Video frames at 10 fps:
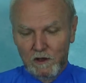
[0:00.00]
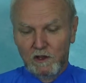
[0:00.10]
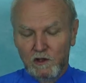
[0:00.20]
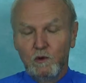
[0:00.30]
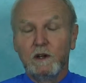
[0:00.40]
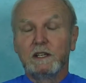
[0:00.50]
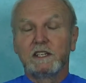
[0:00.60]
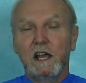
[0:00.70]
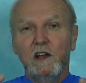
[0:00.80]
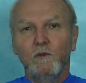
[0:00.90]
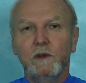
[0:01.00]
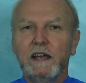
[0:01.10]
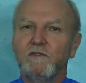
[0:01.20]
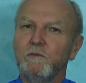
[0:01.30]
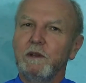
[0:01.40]
to us. We
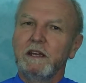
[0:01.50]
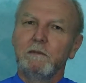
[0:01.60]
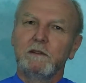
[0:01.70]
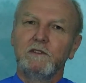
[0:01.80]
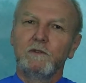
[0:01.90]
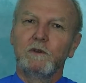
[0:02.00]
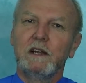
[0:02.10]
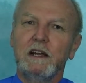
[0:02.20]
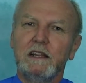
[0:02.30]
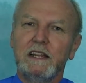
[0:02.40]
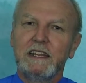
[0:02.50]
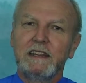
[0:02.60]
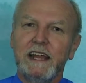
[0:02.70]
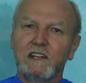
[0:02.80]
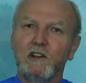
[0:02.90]
have to be able to let
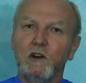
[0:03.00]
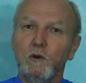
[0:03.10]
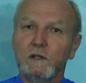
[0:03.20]
that go.